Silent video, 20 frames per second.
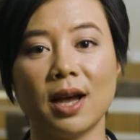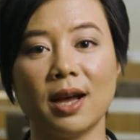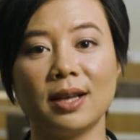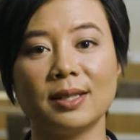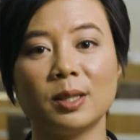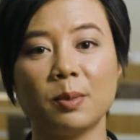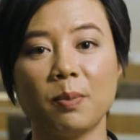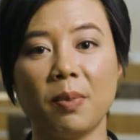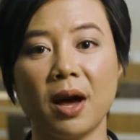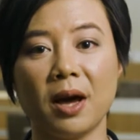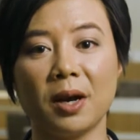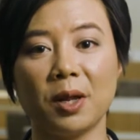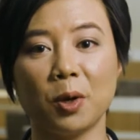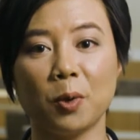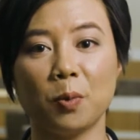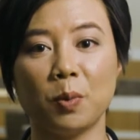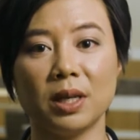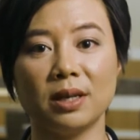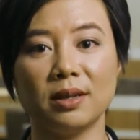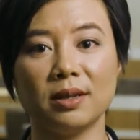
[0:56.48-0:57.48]
ask the party
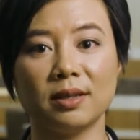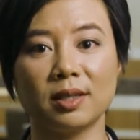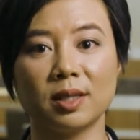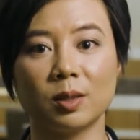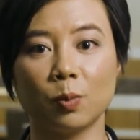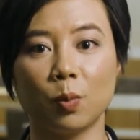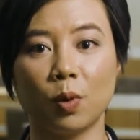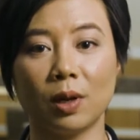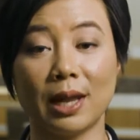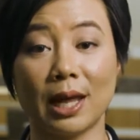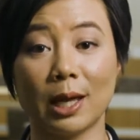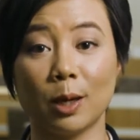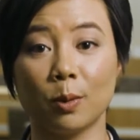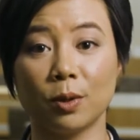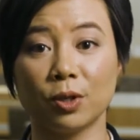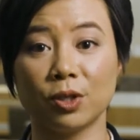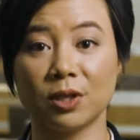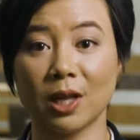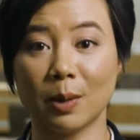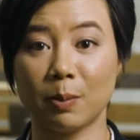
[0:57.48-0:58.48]
or witness what
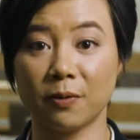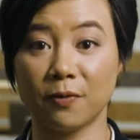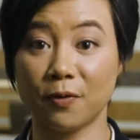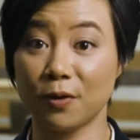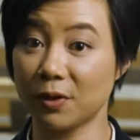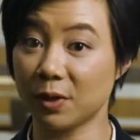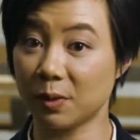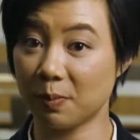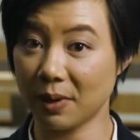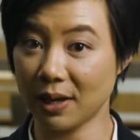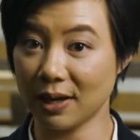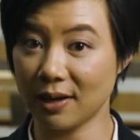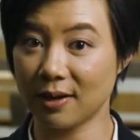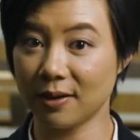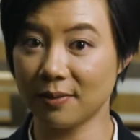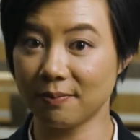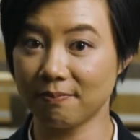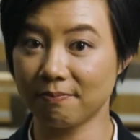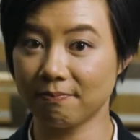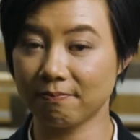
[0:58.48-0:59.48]
language they prefer to
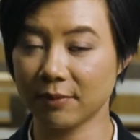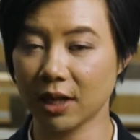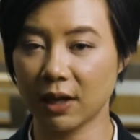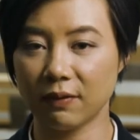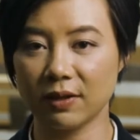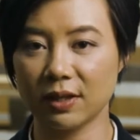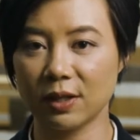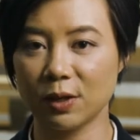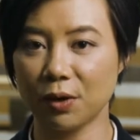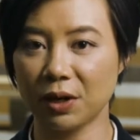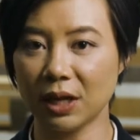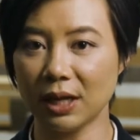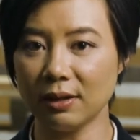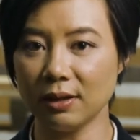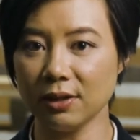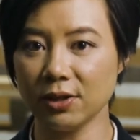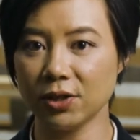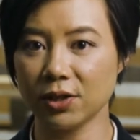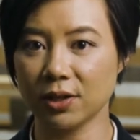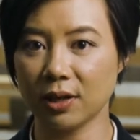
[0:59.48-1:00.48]
speak. If it's not
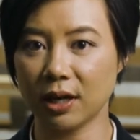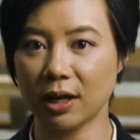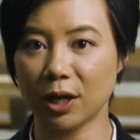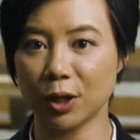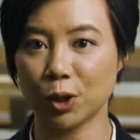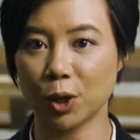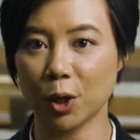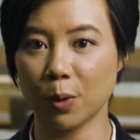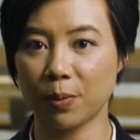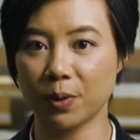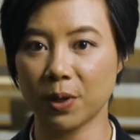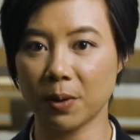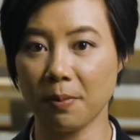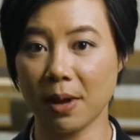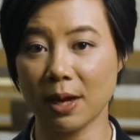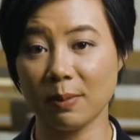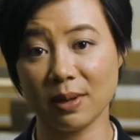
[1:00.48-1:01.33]
English, an interpreter may